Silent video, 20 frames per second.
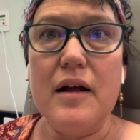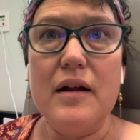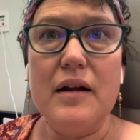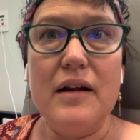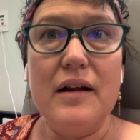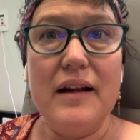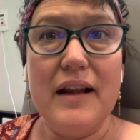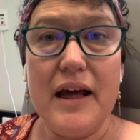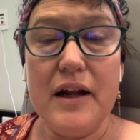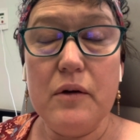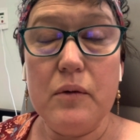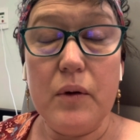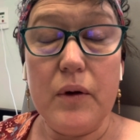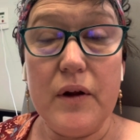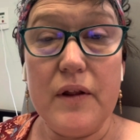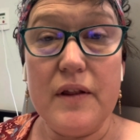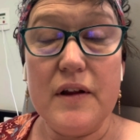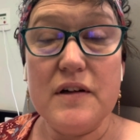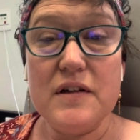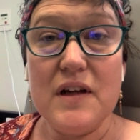Later on
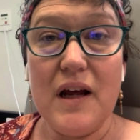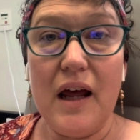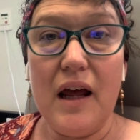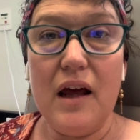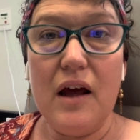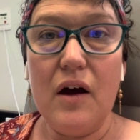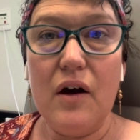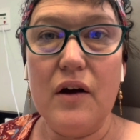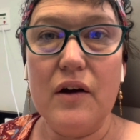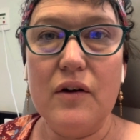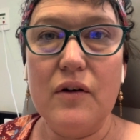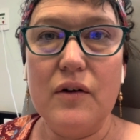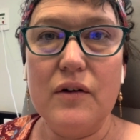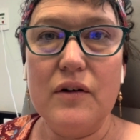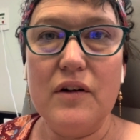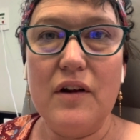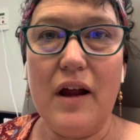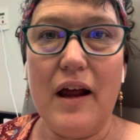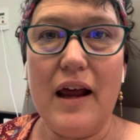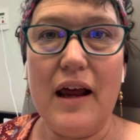in the day, I got
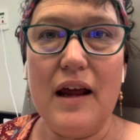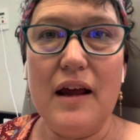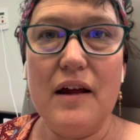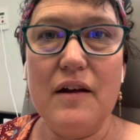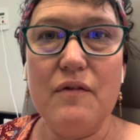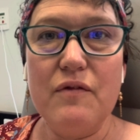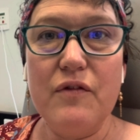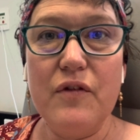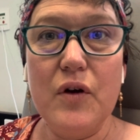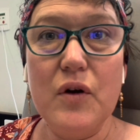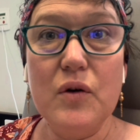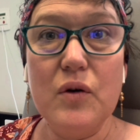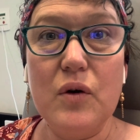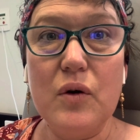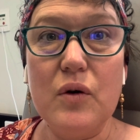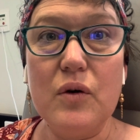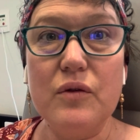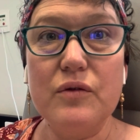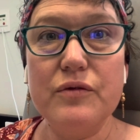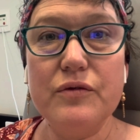a phone
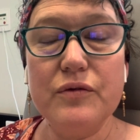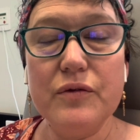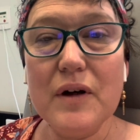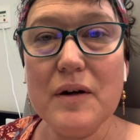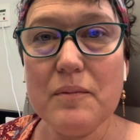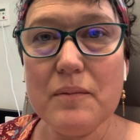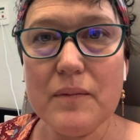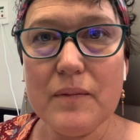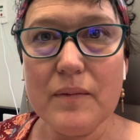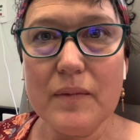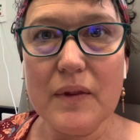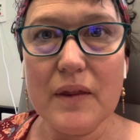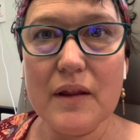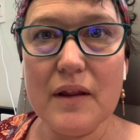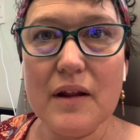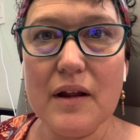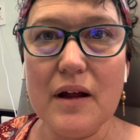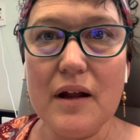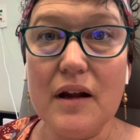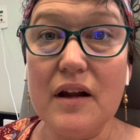call from
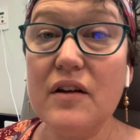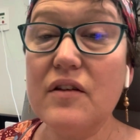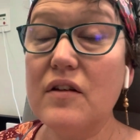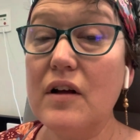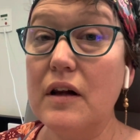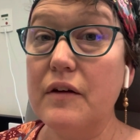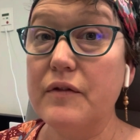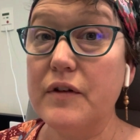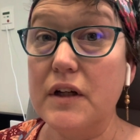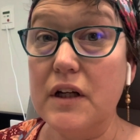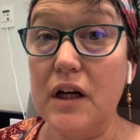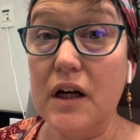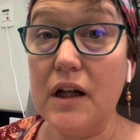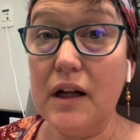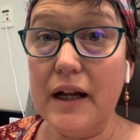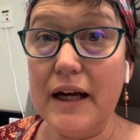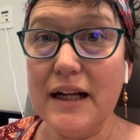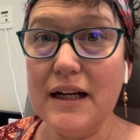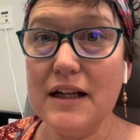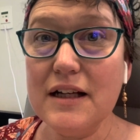Sullivan
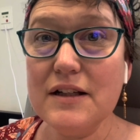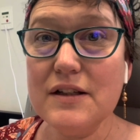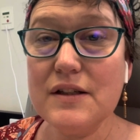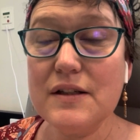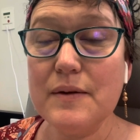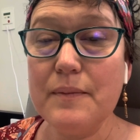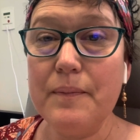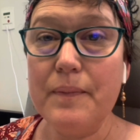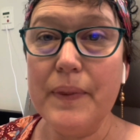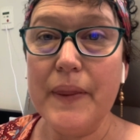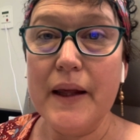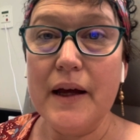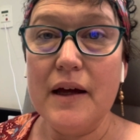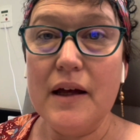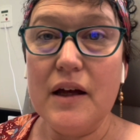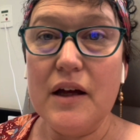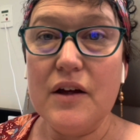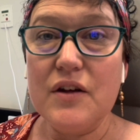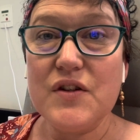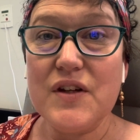Nicolaides
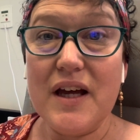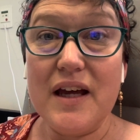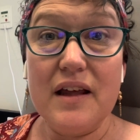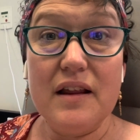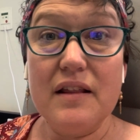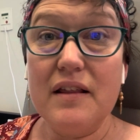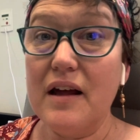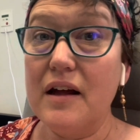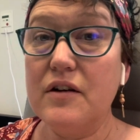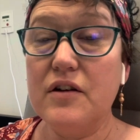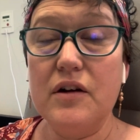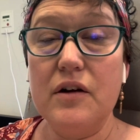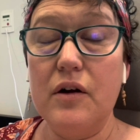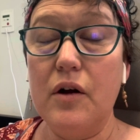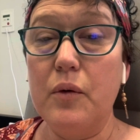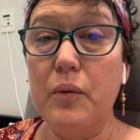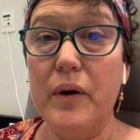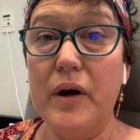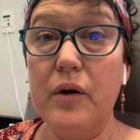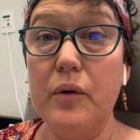saying they didn't
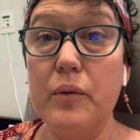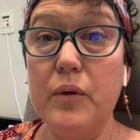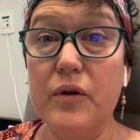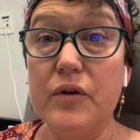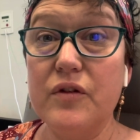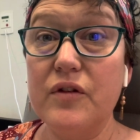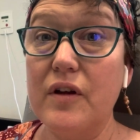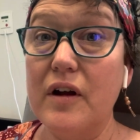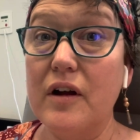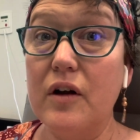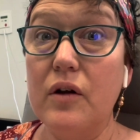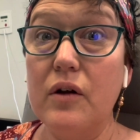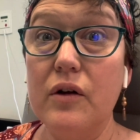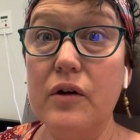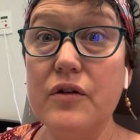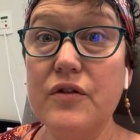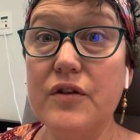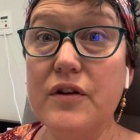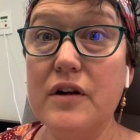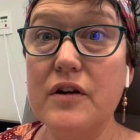know where it was. They got
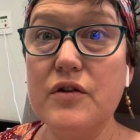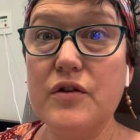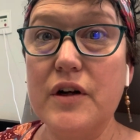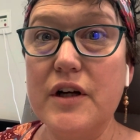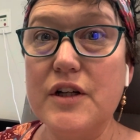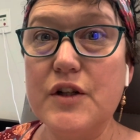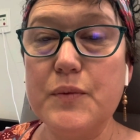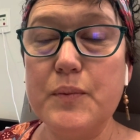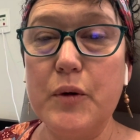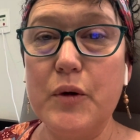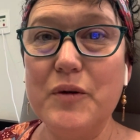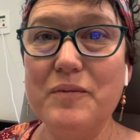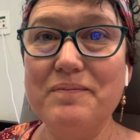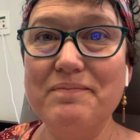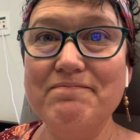lost in transport